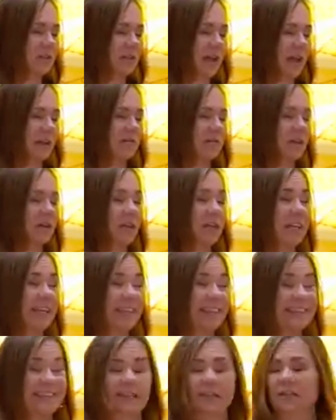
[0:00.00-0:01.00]
and very
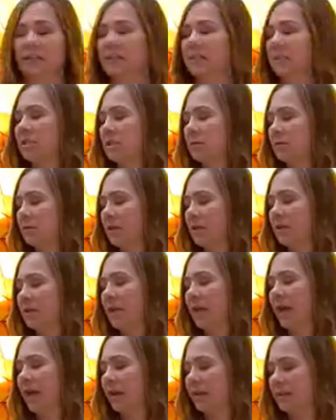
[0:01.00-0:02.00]
easily tune in
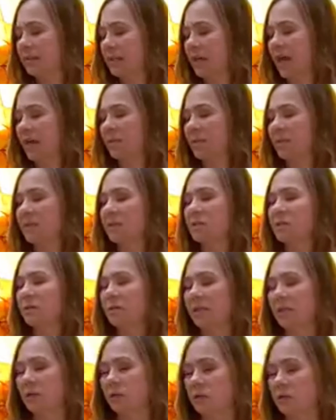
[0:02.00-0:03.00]
and tap into
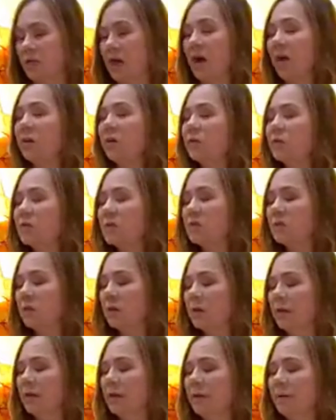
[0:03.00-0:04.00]
it yourselves.
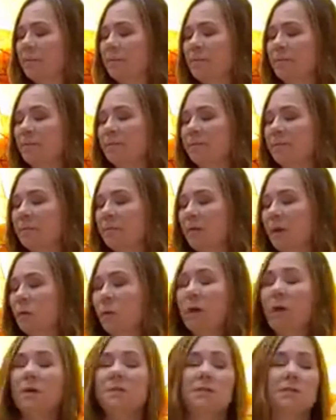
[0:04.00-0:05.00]

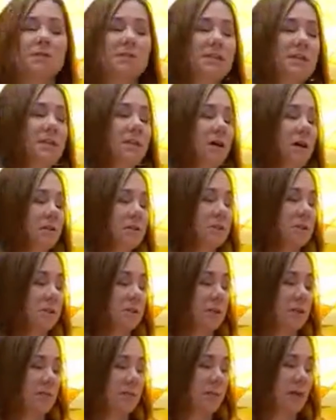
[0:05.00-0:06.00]
We also see an
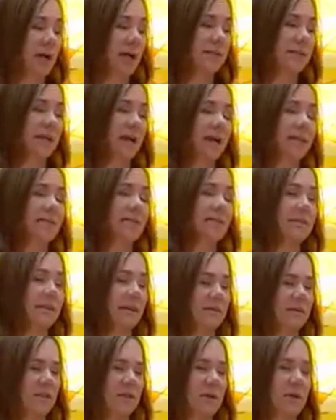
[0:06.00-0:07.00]
alternative process
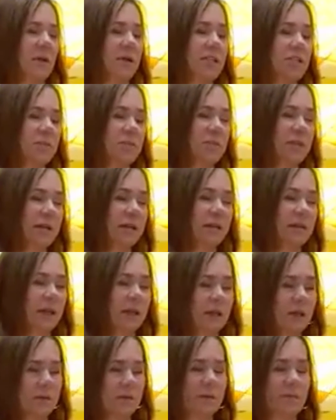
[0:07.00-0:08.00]
of nourishment
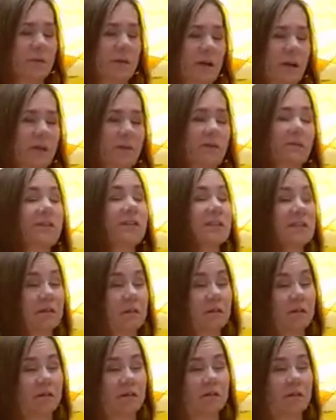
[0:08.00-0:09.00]
that goes beyond
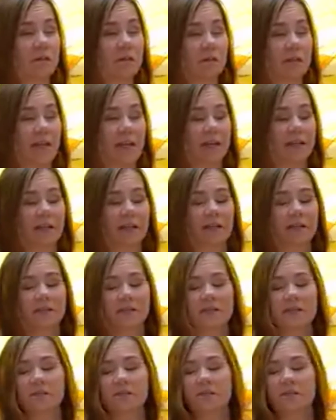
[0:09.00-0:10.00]
physical that
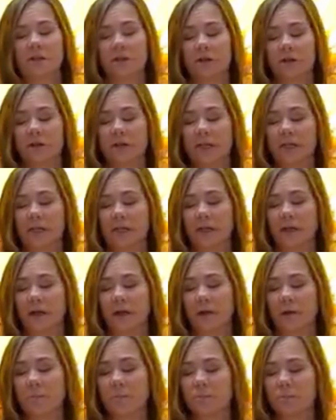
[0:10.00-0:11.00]
is very
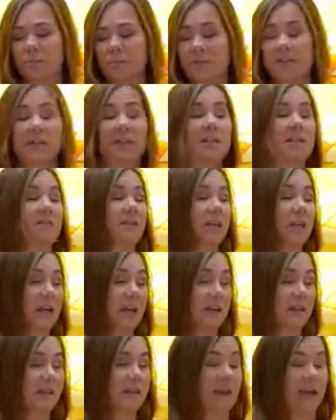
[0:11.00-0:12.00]

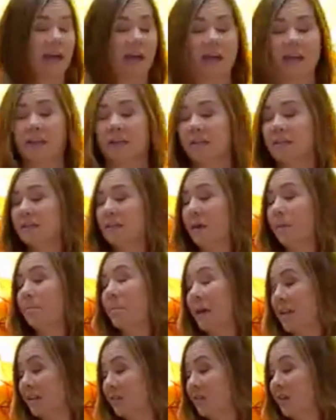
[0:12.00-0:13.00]
significant and a
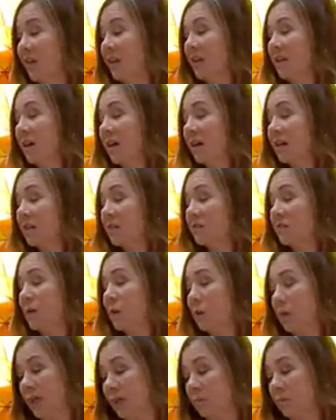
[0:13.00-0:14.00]
benefit of
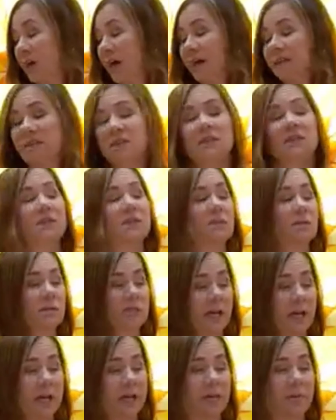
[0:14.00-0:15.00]
yogic practice through
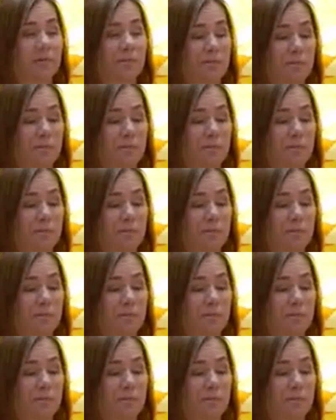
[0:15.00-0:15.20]
time.